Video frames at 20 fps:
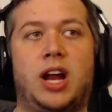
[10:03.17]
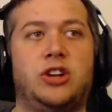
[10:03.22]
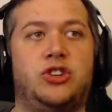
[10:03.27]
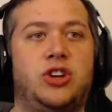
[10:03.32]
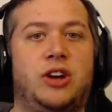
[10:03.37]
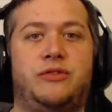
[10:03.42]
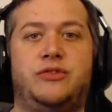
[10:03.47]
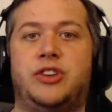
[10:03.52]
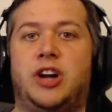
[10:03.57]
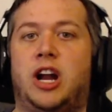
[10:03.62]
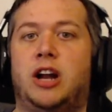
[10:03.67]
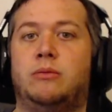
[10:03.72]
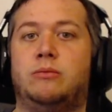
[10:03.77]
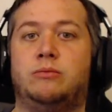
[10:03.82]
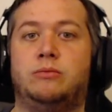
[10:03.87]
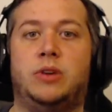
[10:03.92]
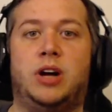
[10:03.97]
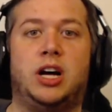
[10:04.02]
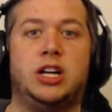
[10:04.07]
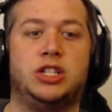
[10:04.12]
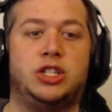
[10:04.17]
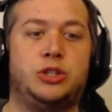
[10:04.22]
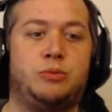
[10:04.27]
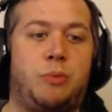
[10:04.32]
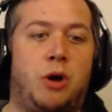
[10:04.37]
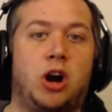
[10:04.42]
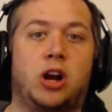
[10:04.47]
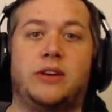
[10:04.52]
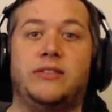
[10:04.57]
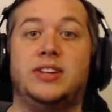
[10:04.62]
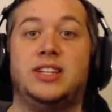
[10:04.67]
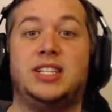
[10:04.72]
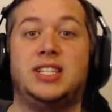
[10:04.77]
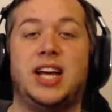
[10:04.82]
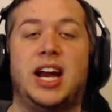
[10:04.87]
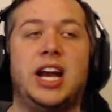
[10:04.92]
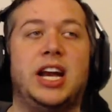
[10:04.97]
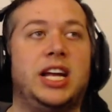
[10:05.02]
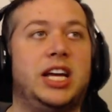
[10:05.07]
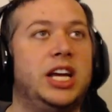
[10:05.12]
Jeff Dunham, Spark of
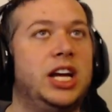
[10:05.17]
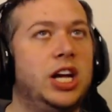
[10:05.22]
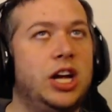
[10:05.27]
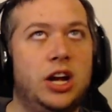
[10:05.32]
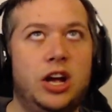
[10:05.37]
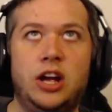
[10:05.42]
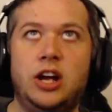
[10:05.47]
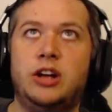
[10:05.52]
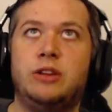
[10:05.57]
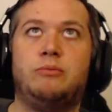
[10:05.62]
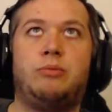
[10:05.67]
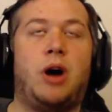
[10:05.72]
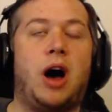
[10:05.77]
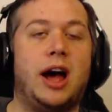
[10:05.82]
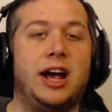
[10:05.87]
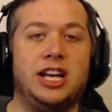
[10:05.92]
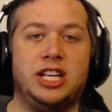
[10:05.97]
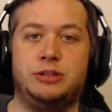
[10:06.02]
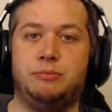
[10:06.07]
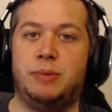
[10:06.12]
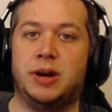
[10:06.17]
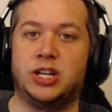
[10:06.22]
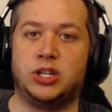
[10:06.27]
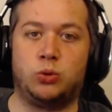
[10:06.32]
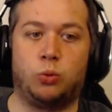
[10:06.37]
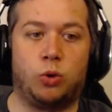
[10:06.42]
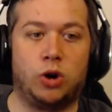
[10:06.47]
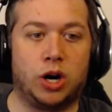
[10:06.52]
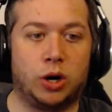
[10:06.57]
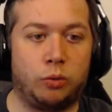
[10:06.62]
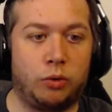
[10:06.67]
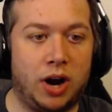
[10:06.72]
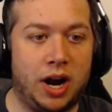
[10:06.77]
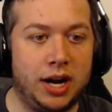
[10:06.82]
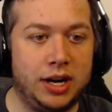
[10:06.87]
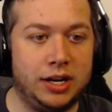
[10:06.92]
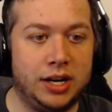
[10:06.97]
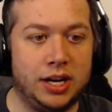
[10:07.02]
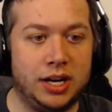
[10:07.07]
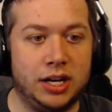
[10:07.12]
Insanity, probably his best work, right?